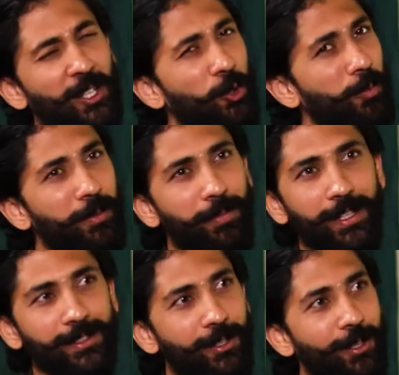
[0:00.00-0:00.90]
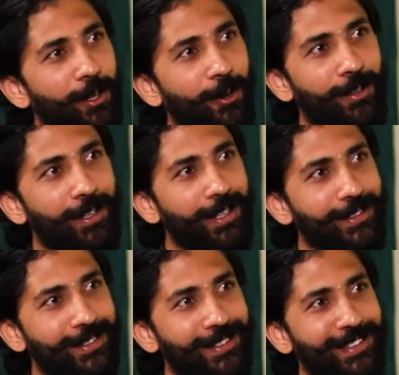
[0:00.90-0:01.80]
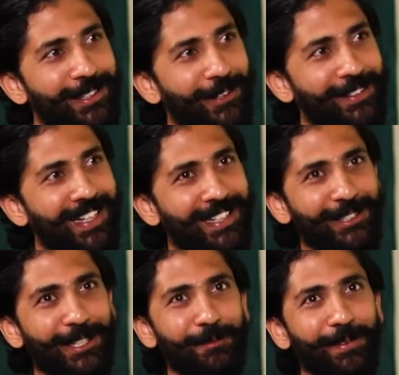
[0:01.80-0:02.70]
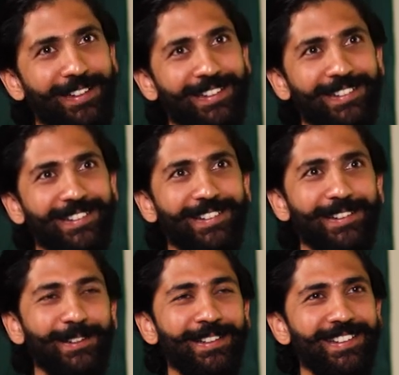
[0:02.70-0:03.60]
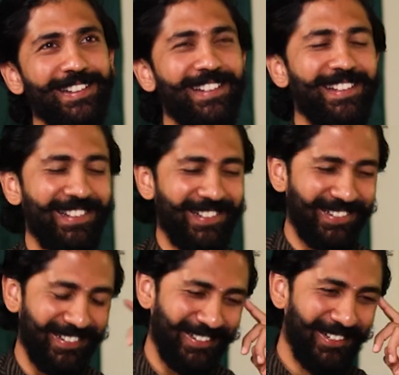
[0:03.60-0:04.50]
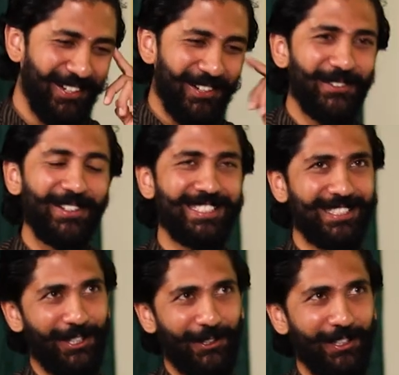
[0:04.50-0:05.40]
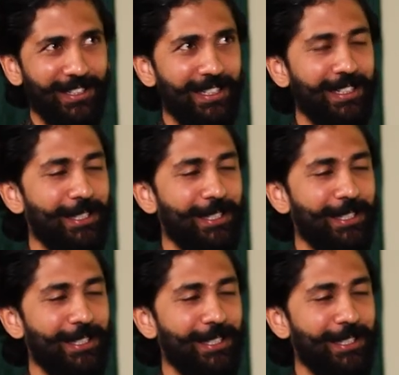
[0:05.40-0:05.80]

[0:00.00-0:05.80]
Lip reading: Human beings are a lot lazier than dogs, actually. But which dog?